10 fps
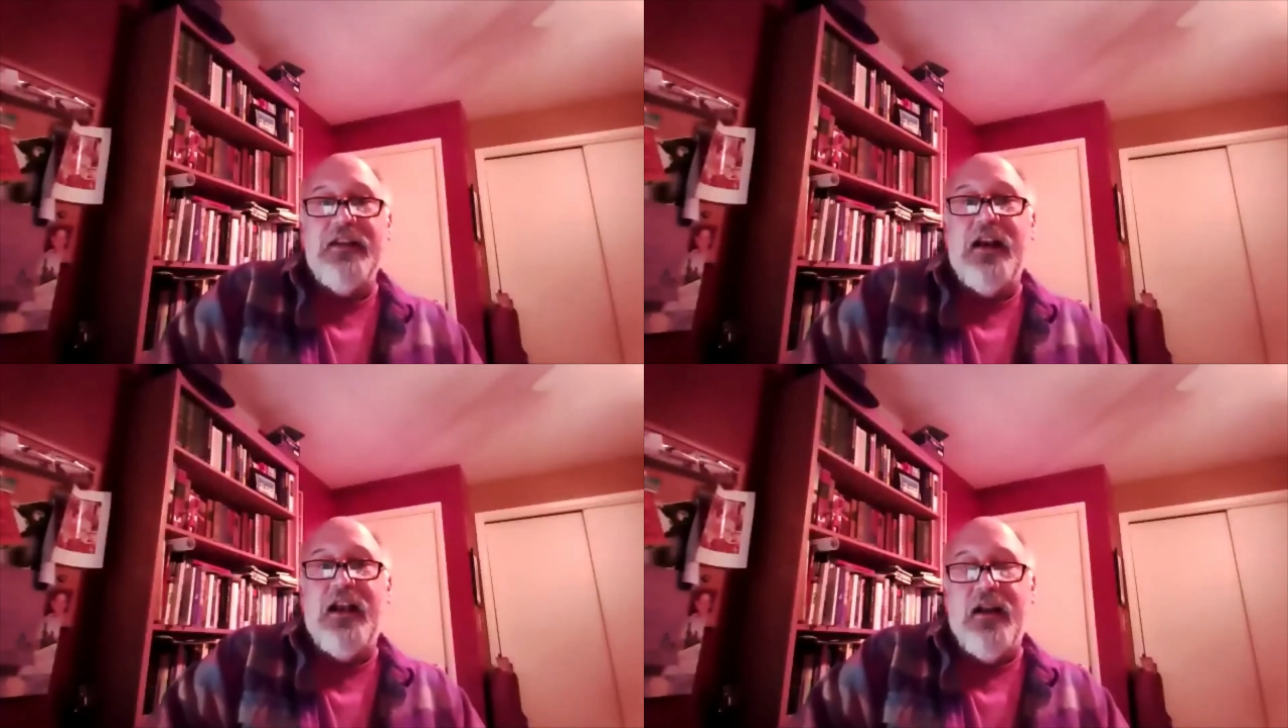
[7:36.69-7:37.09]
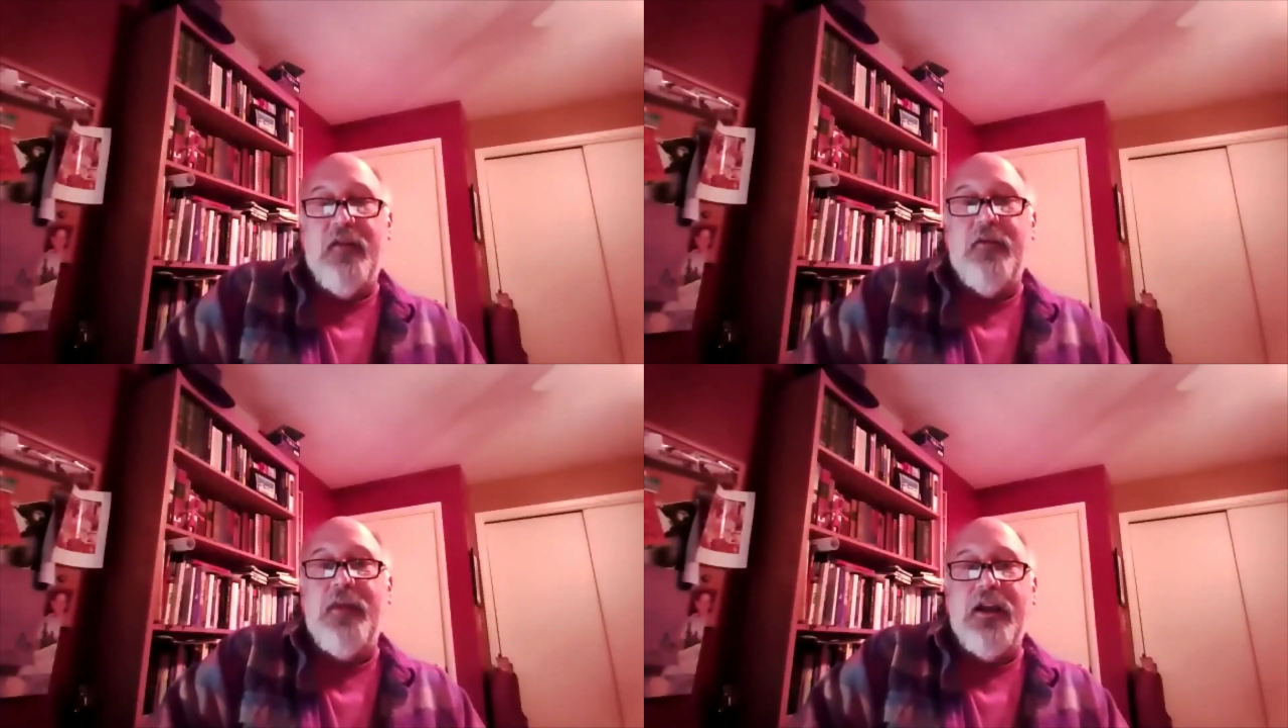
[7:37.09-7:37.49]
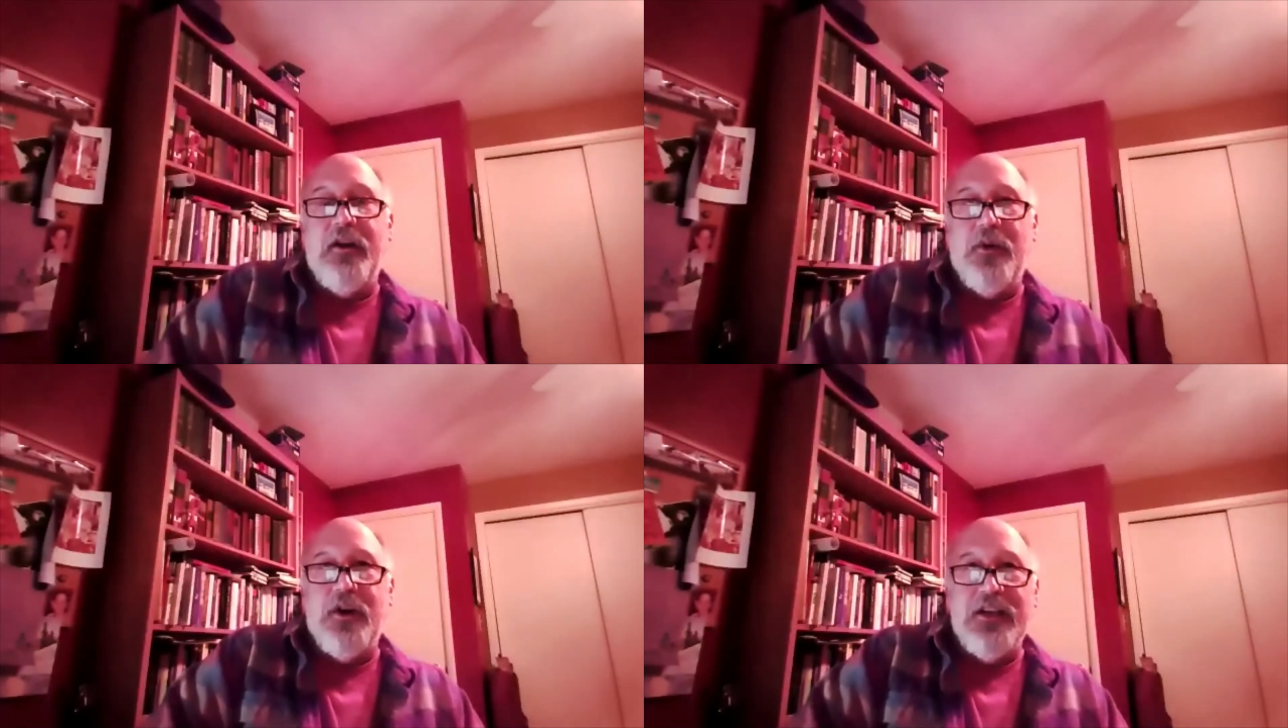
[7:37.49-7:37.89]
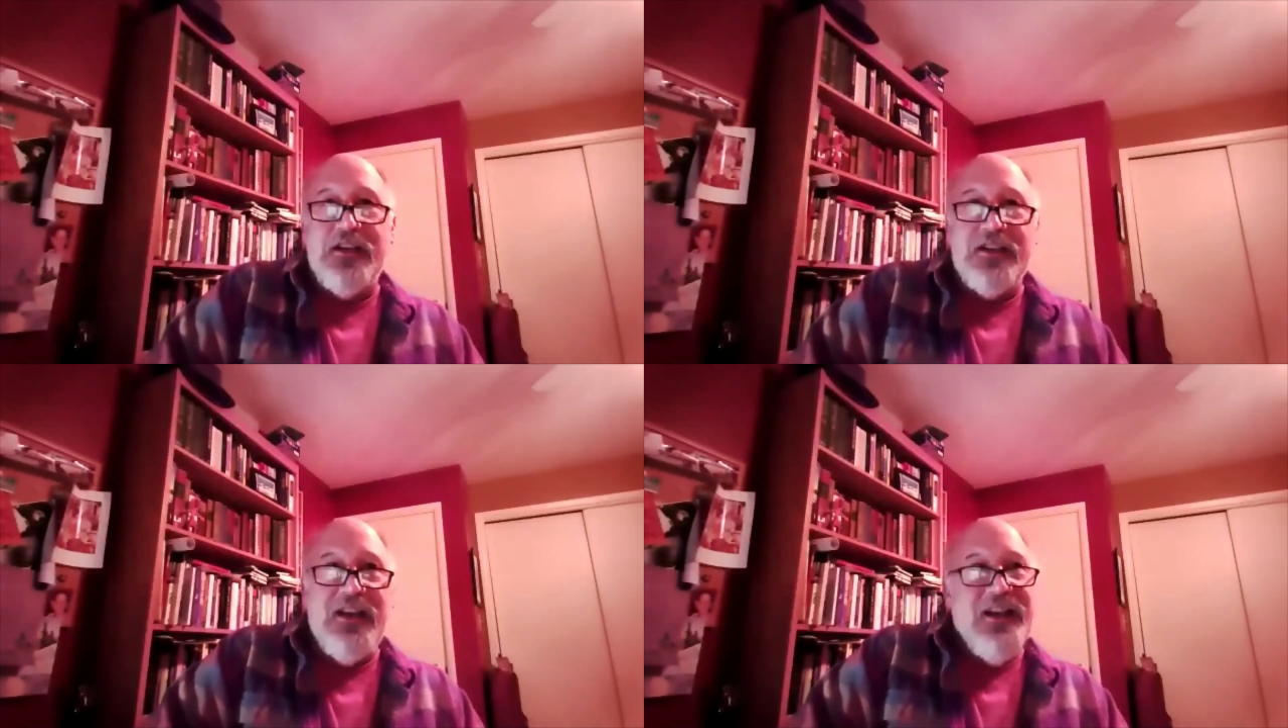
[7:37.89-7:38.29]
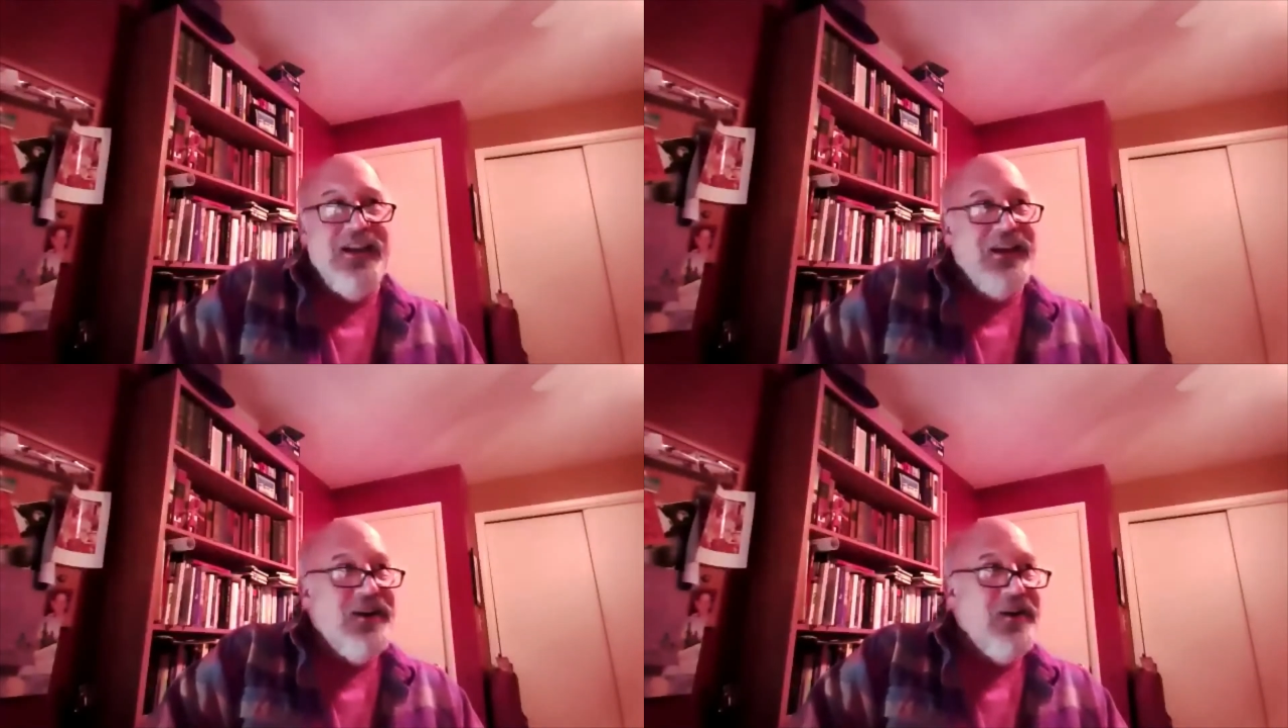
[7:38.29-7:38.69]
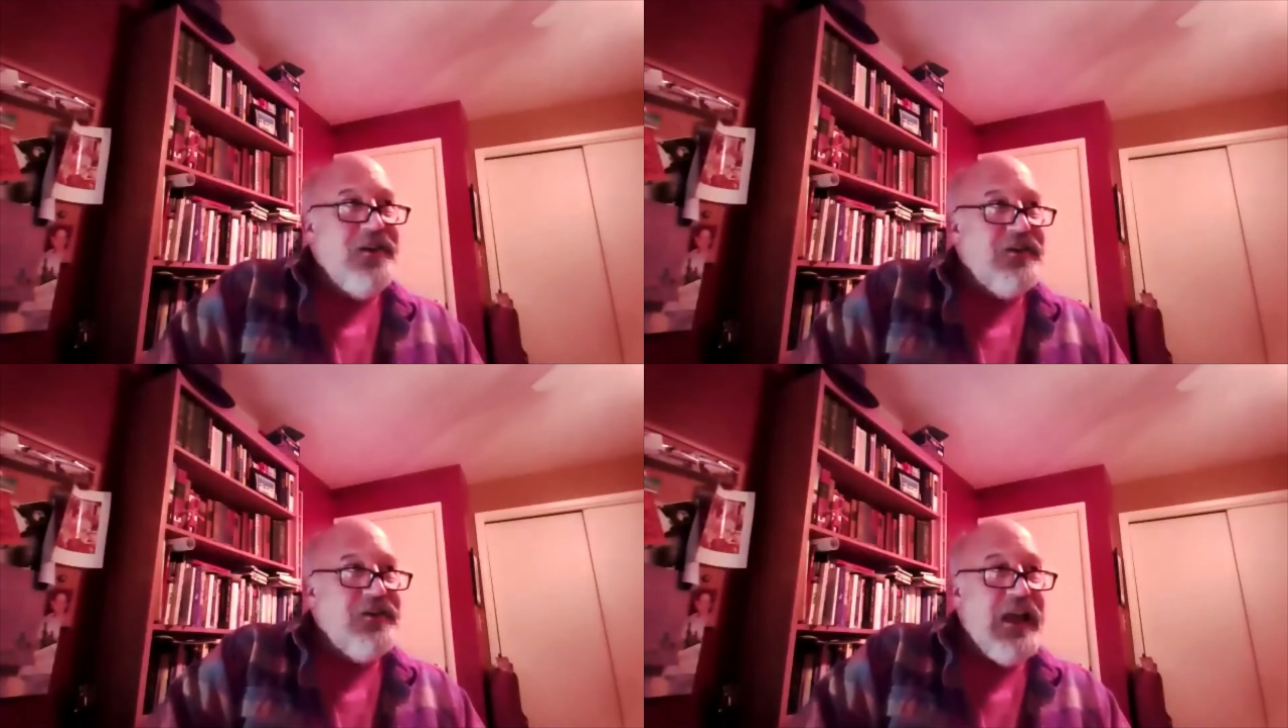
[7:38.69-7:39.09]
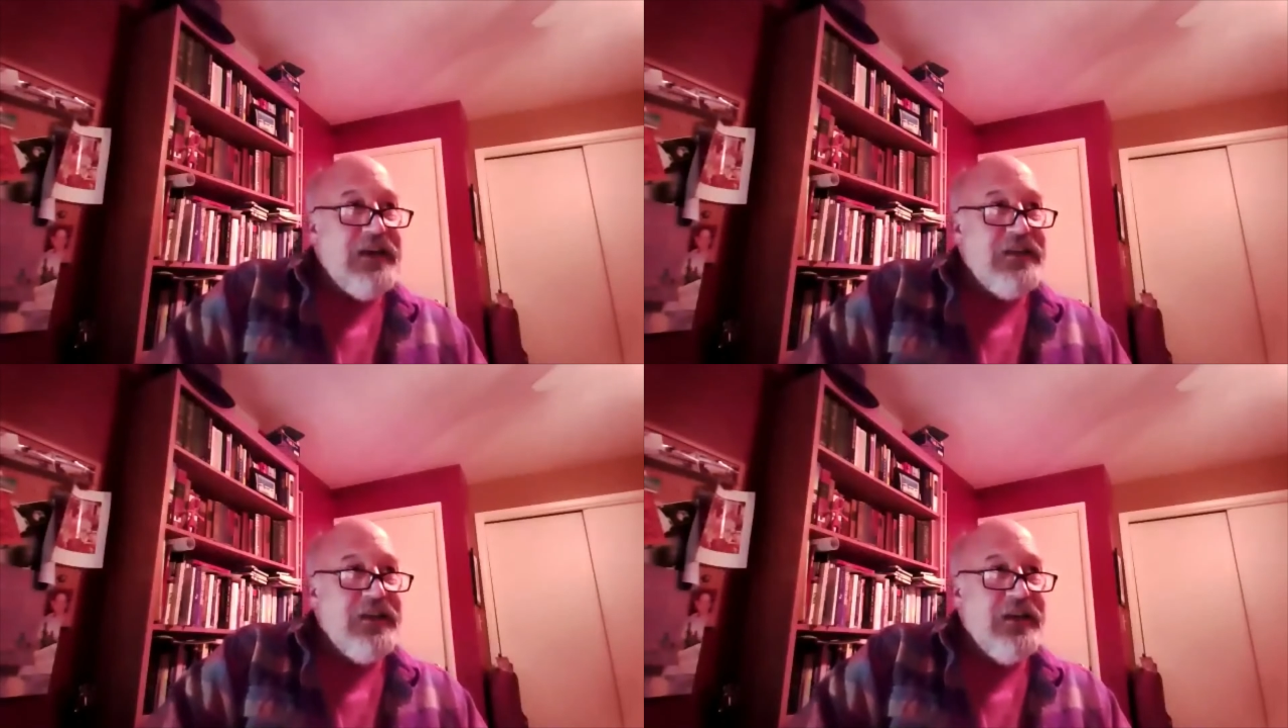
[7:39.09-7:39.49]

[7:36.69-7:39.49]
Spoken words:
that I love about your work is, you know, there's that